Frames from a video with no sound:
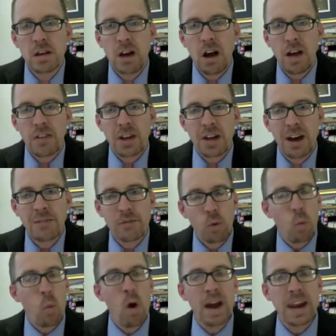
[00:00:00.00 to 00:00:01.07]
on the cover
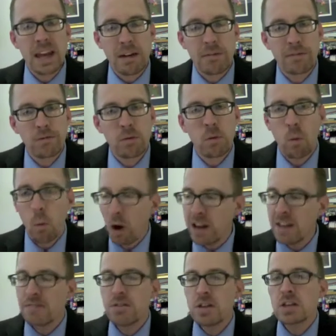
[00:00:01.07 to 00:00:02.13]
what if? What
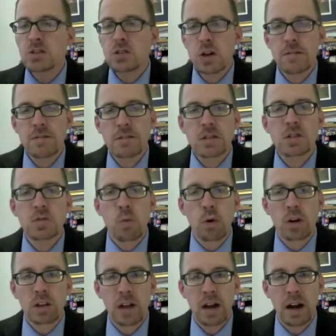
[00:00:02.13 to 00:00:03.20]
if these services
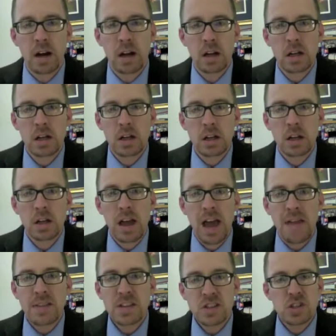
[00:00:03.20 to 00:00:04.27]
weren't there?
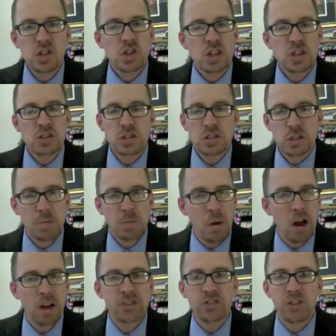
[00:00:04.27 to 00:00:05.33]
And this is just a
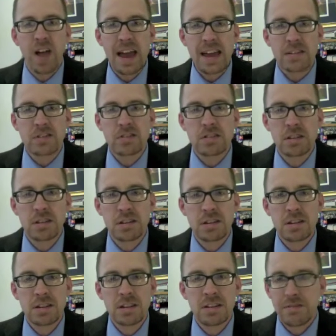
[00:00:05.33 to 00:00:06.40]
small slice,
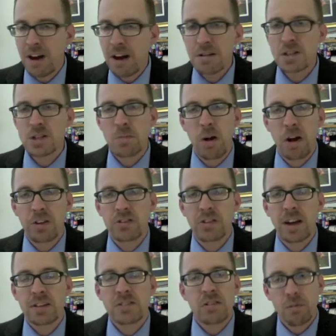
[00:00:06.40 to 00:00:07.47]
very small
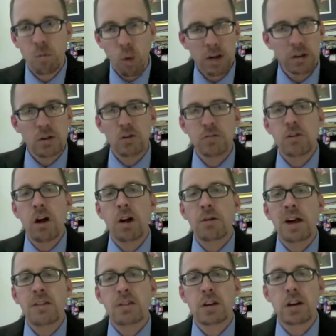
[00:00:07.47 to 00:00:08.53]
slice of what goes on
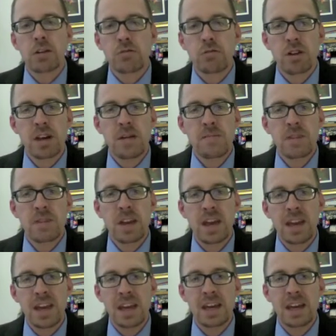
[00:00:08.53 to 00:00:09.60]
around the country
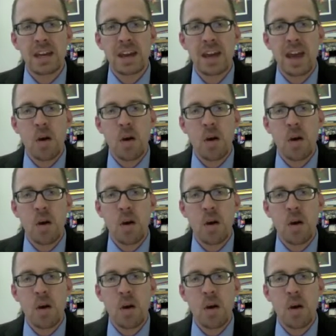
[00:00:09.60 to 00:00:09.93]
in